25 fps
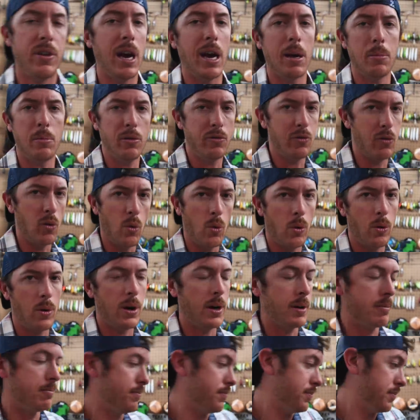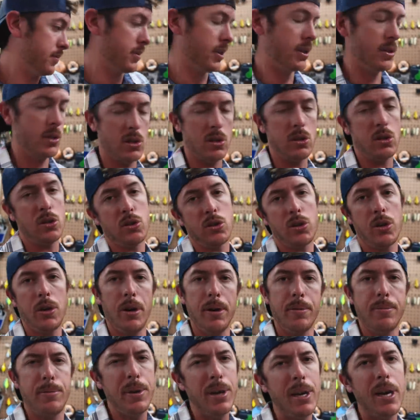had before. And it just looks
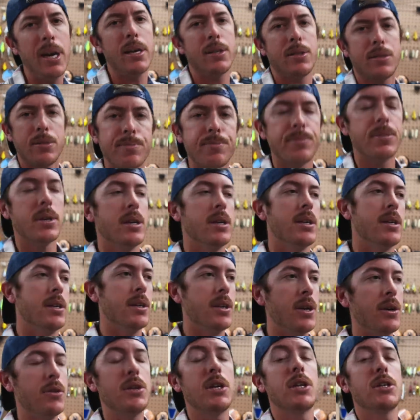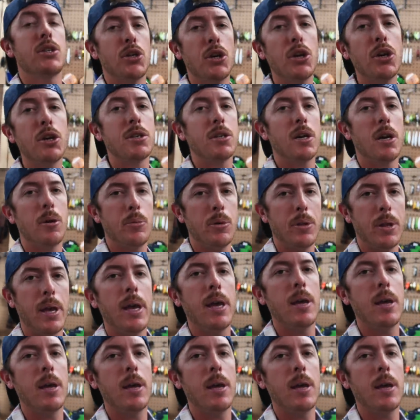good. You guys, go get you hooked up with a